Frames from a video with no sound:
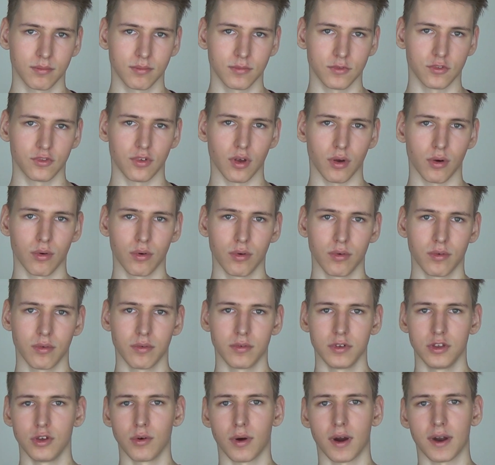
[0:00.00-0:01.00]
So
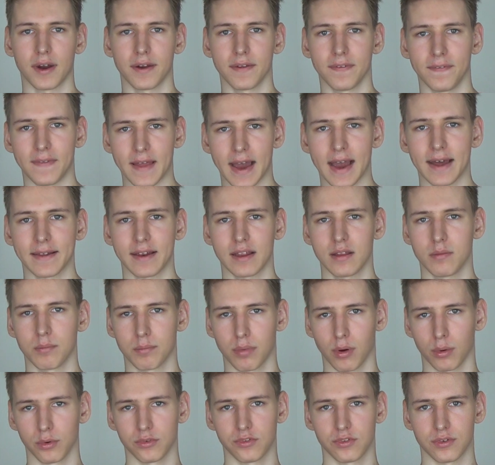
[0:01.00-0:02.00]
you are not an
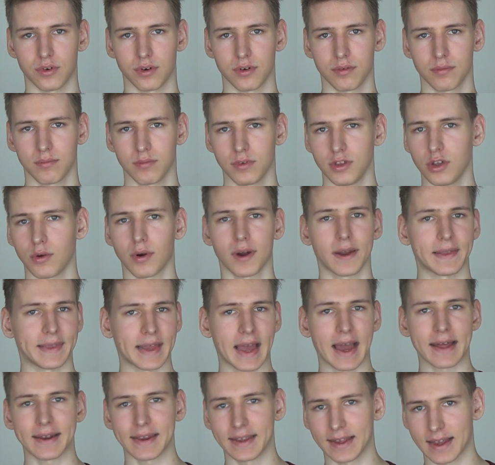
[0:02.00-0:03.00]
imposter, you are
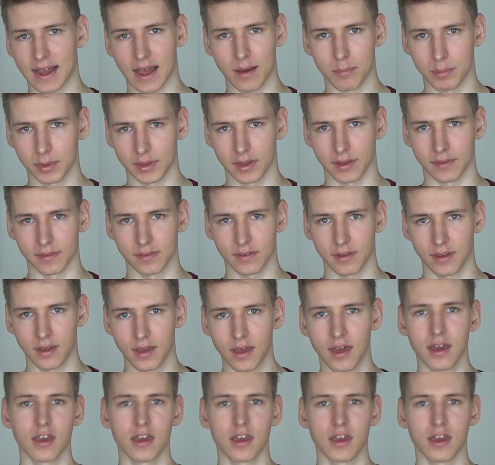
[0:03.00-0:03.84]
not incompetent,